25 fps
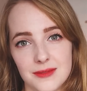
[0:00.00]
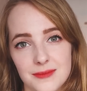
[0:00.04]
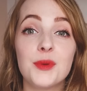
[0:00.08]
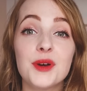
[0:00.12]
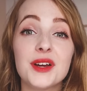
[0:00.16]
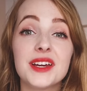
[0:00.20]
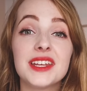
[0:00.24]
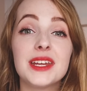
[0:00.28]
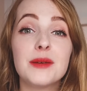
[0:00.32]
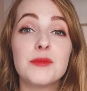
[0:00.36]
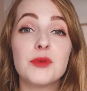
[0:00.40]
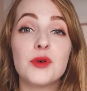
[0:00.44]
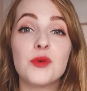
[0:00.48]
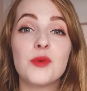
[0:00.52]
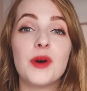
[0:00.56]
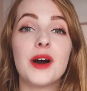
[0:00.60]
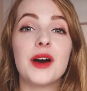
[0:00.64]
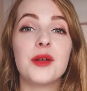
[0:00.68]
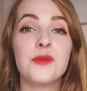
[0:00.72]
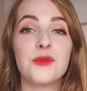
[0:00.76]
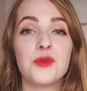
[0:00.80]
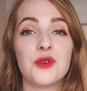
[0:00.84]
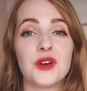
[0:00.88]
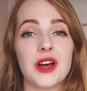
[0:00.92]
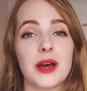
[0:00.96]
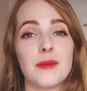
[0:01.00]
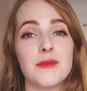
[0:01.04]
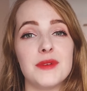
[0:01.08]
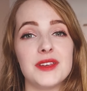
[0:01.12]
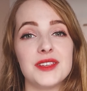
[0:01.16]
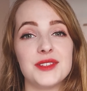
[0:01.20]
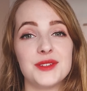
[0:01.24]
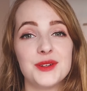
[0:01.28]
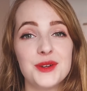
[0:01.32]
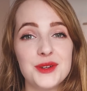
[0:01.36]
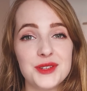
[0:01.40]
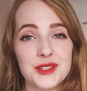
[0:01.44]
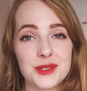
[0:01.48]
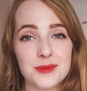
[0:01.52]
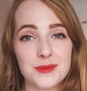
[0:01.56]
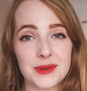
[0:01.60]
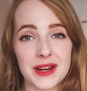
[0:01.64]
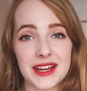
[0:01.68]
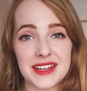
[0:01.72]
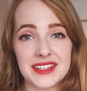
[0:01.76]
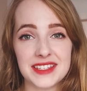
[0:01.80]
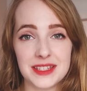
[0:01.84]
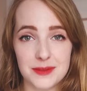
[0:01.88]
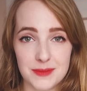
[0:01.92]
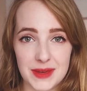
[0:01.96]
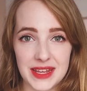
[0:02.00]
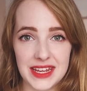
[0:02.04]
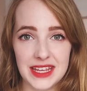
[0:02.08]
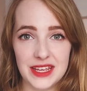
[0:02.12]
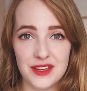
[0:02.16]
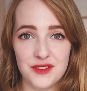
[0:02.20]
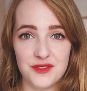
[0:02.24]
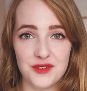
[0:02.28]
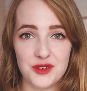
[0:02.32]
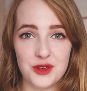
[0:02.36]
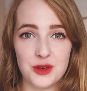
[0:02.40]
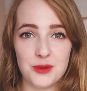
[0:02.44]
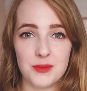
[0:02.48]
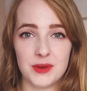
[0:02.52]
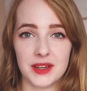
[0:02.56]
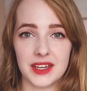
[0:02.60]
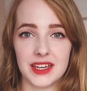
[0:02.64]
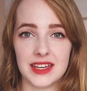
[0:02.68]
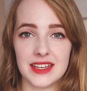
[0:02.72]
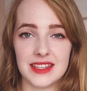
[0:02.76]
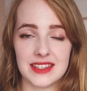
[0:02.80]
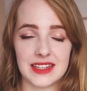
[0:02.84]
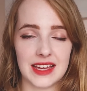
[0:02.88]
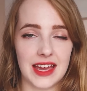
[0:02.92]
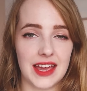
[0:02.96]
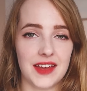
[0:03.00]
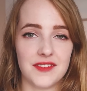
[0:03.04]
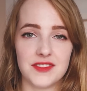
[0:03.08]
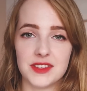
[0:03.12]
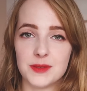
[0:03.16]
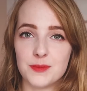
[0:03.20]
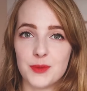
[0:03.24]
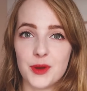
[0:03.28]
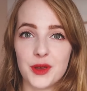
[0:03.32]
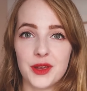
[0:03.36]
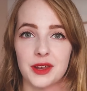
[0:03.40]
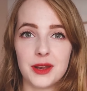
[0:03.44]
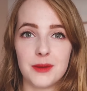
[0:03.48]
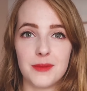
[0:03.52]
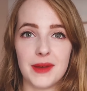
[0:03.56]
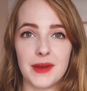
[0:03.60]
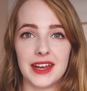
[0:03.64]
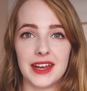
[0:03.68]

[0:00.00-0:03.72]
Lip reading: Book number one will come as no surprise to many of you because I have spoken